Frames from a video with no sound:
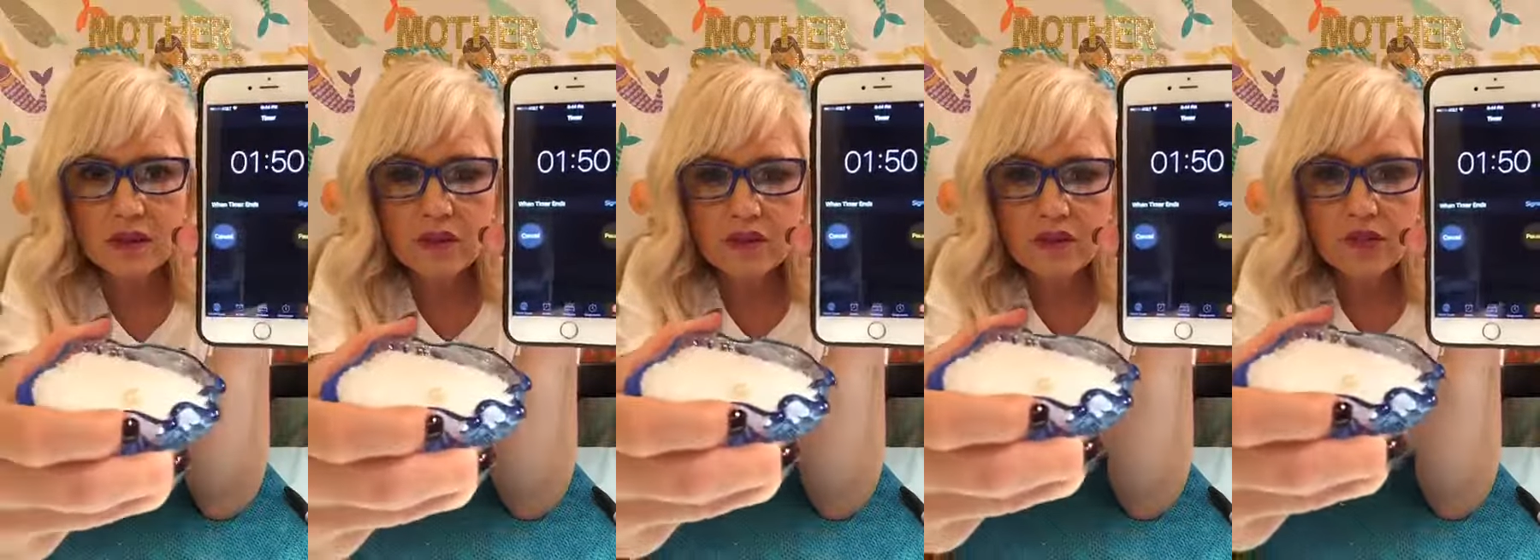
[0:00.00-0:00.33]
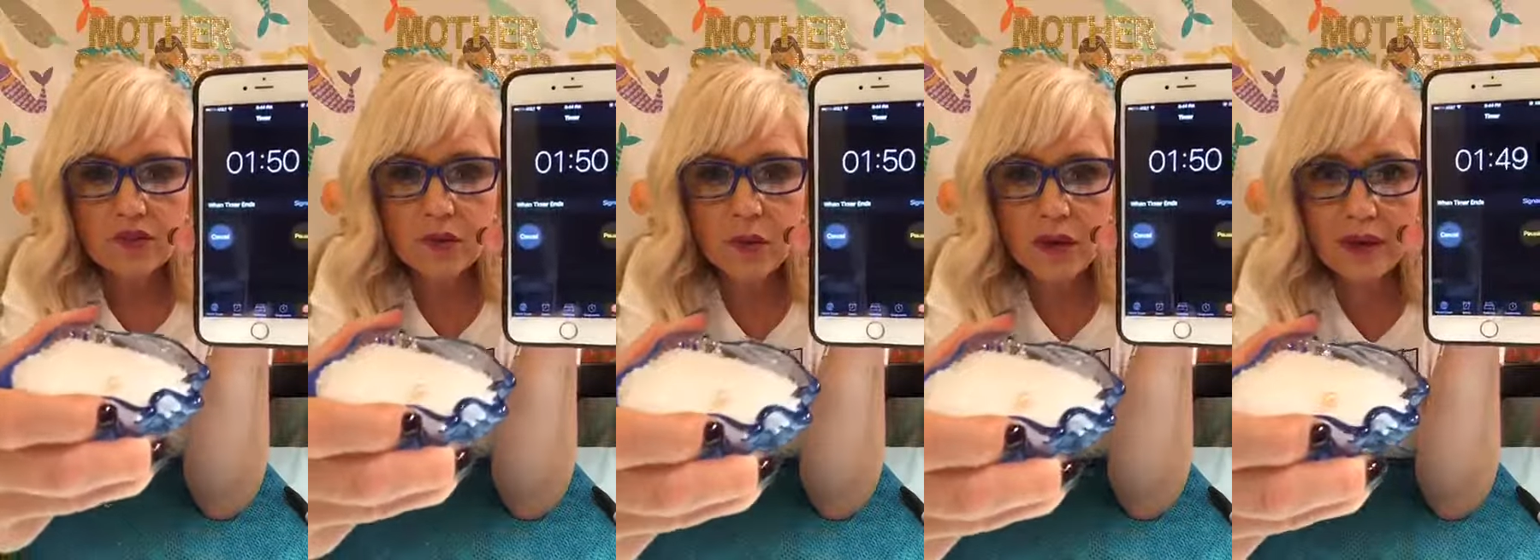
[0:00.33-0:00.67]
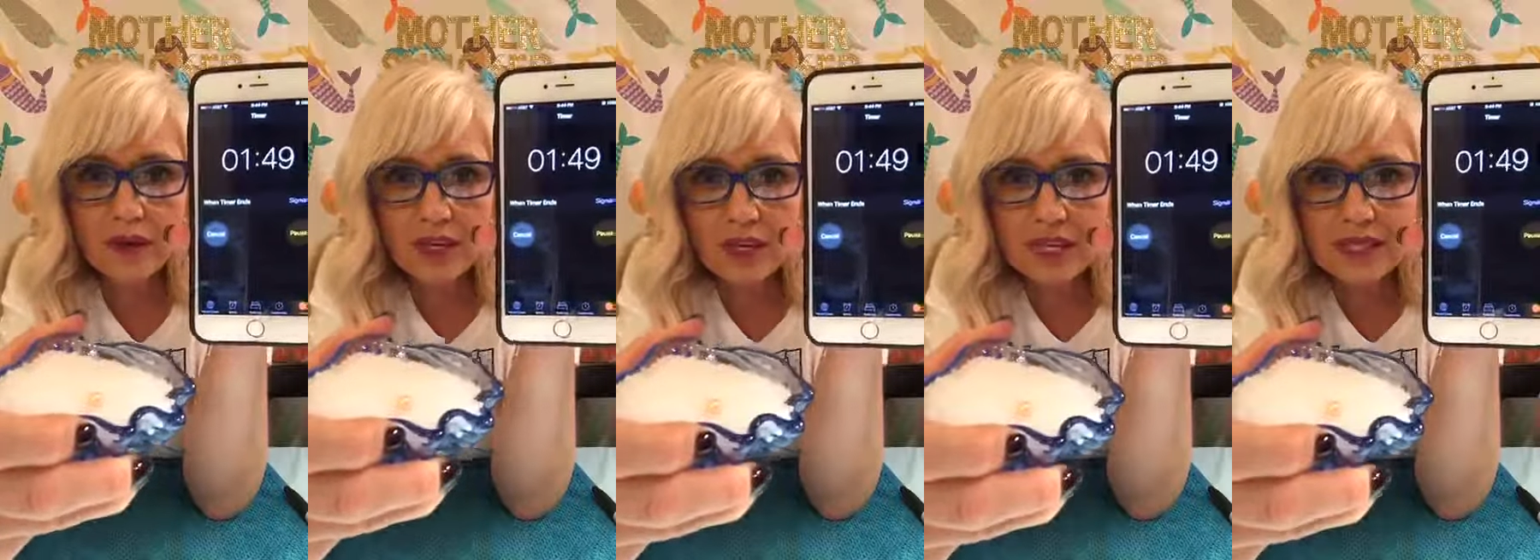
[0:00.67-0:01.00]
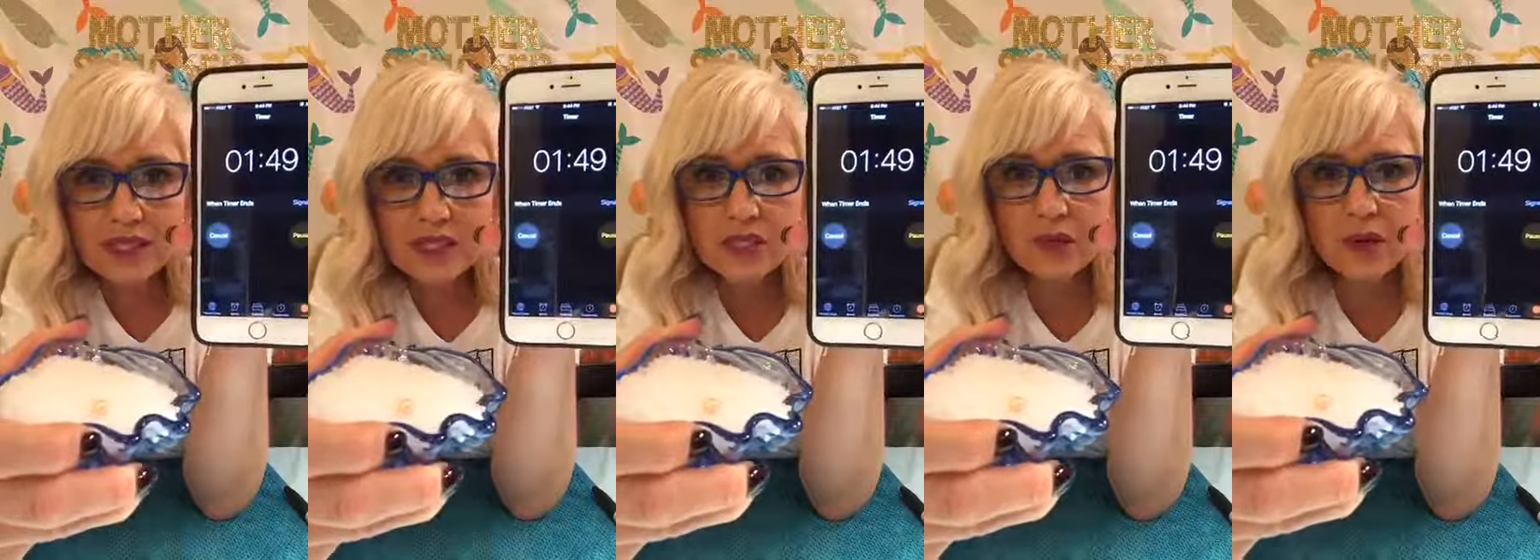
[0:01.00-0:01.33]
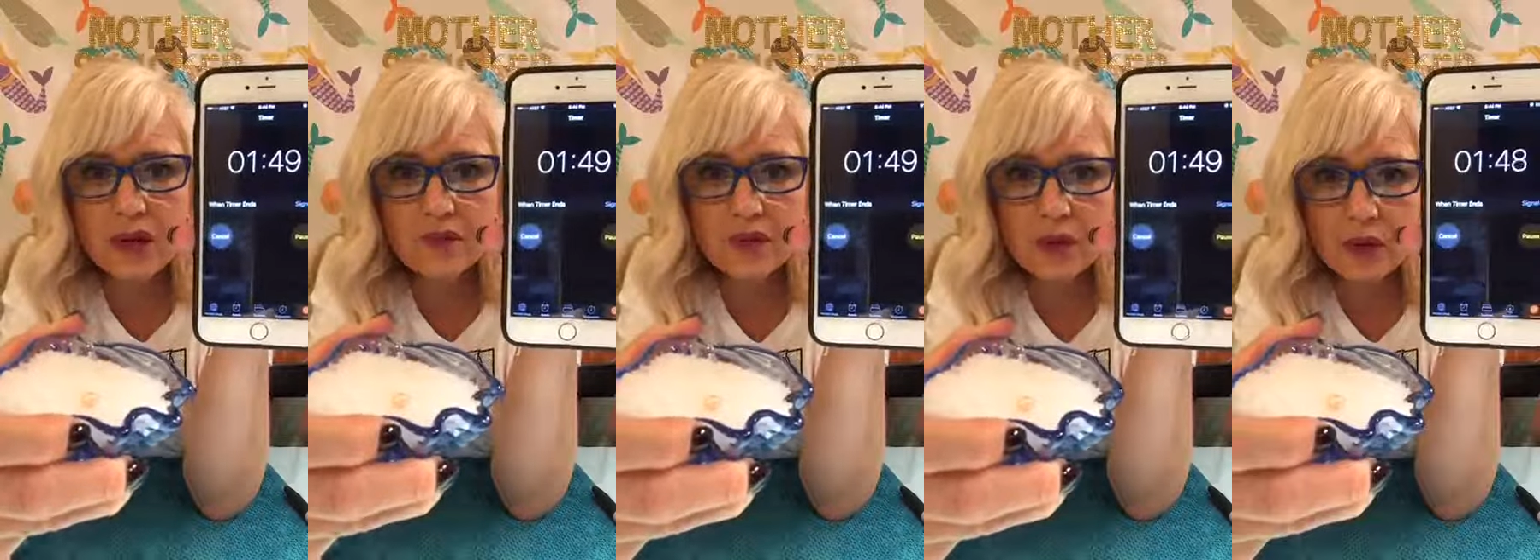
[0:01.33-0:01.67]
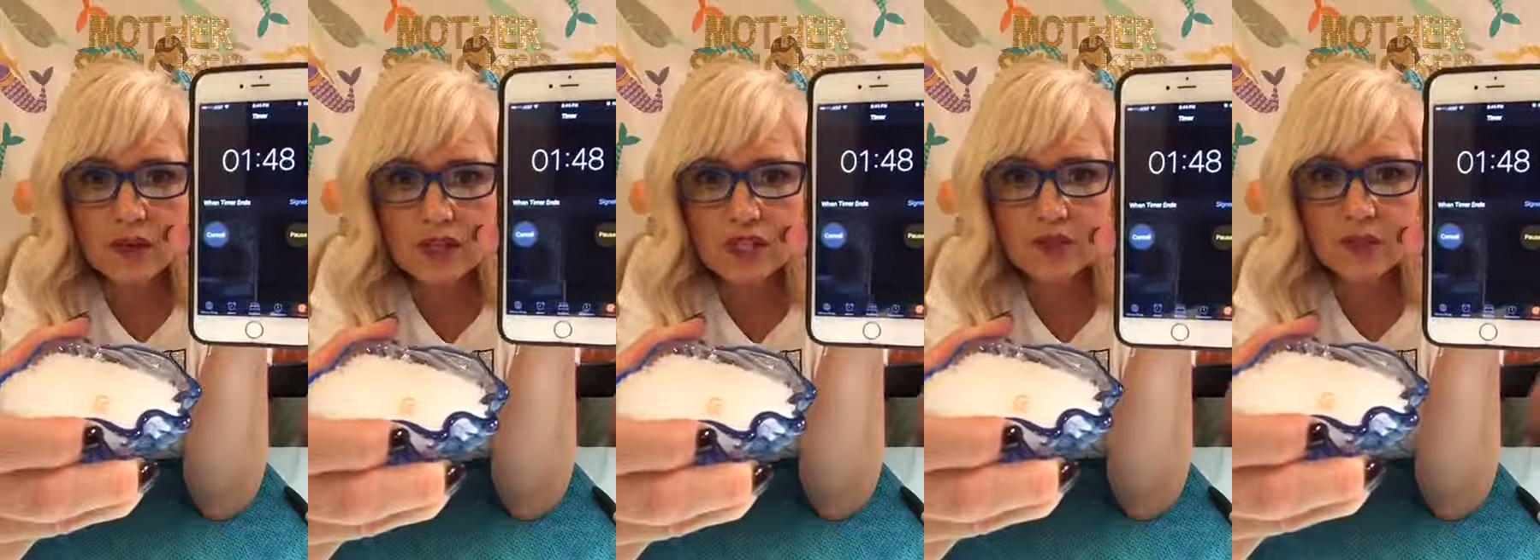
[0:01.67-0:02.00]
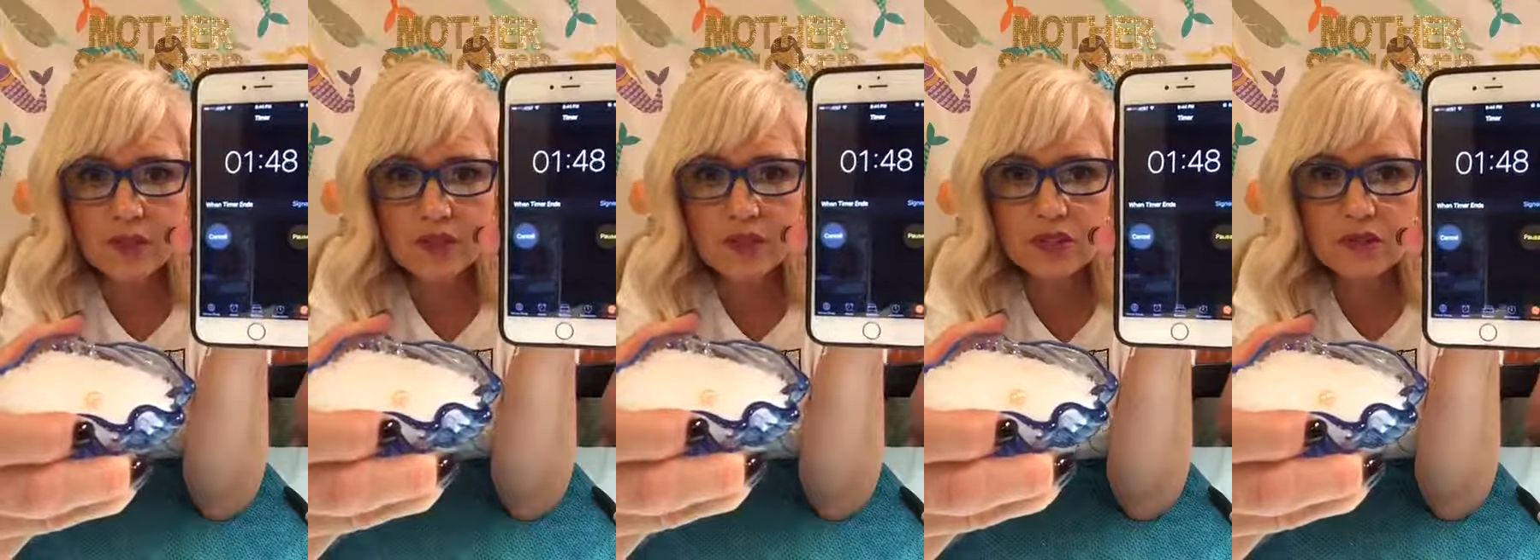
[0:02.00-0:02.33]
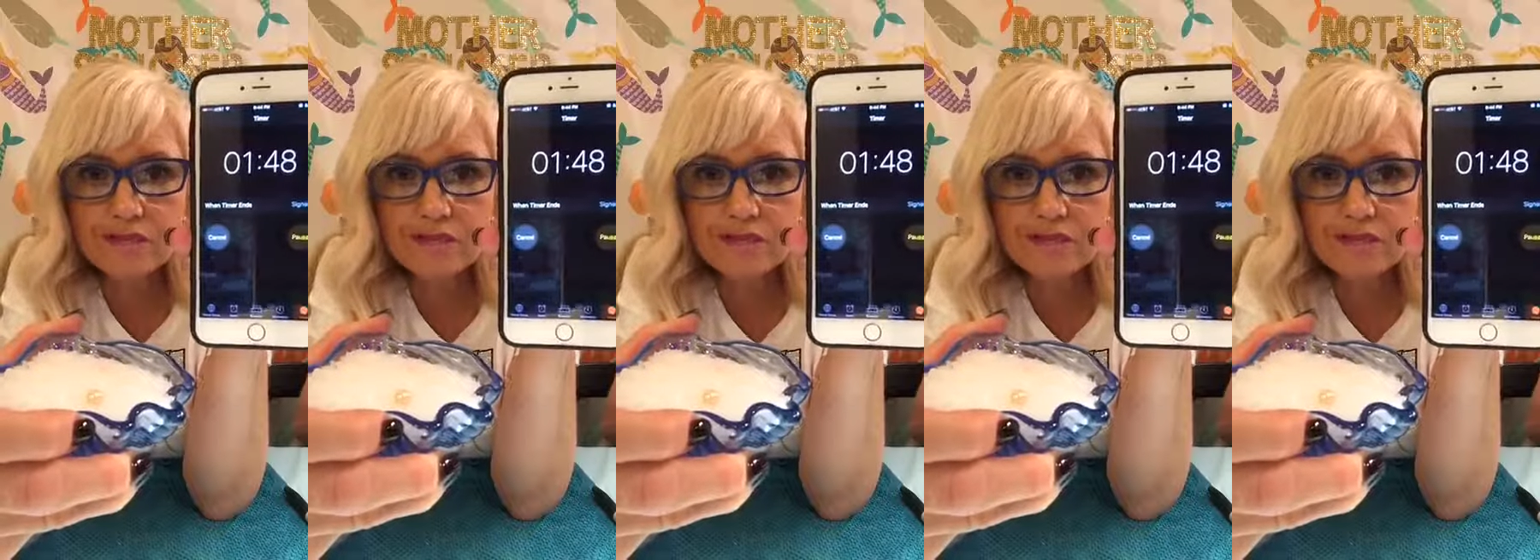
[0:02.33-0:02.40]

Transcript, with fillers: So if you want earrings, you have earrings for,